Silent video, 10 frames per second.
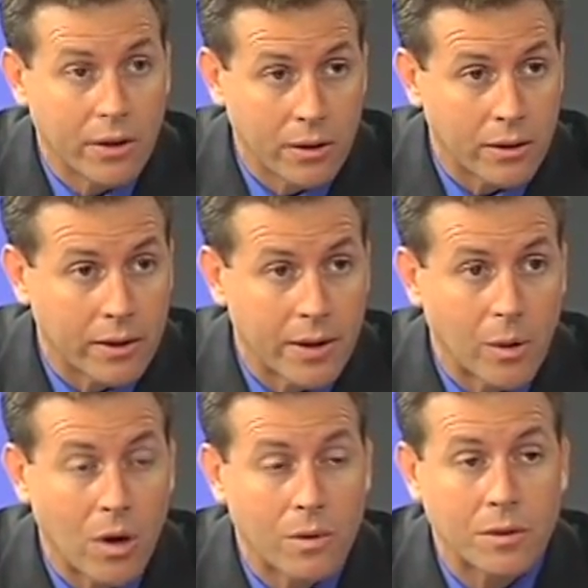hurt. They were
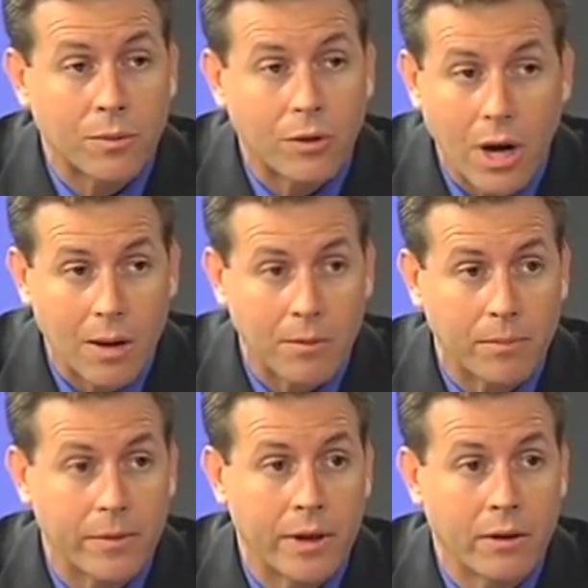always a problem.
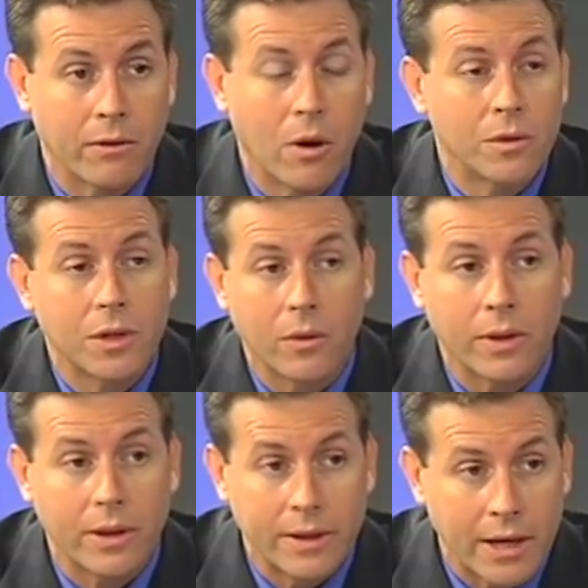They were always going
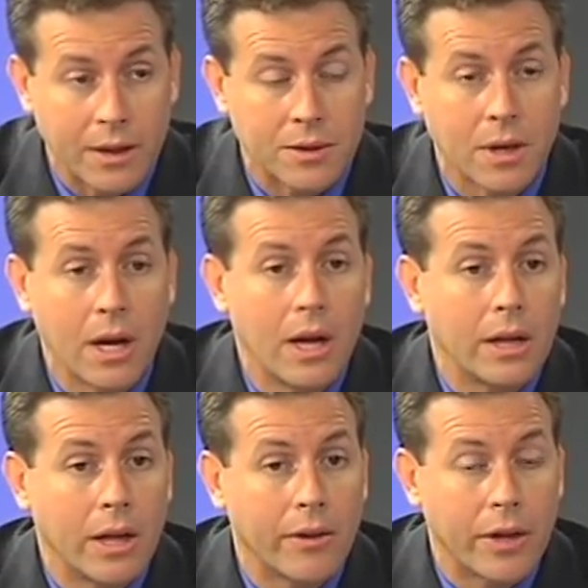to the dentist.
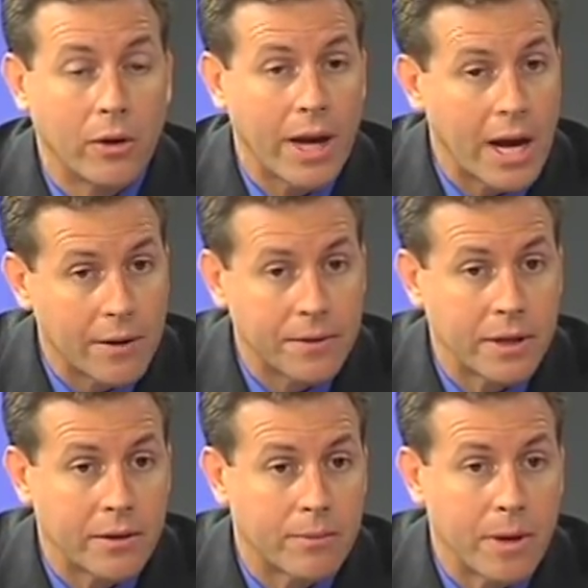Now that they don't have
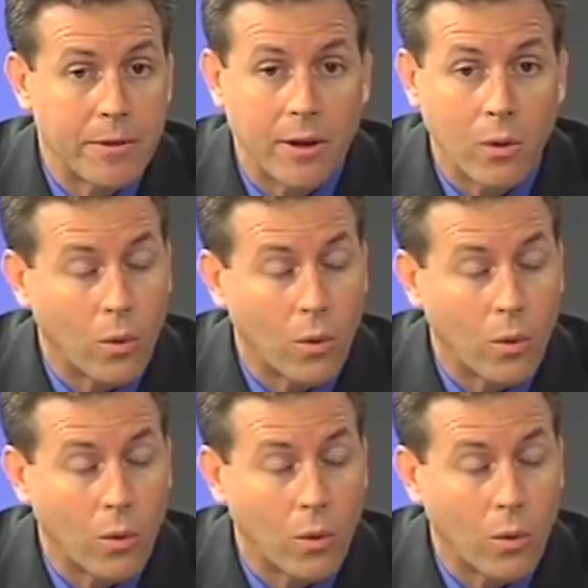teeth, maybe they don't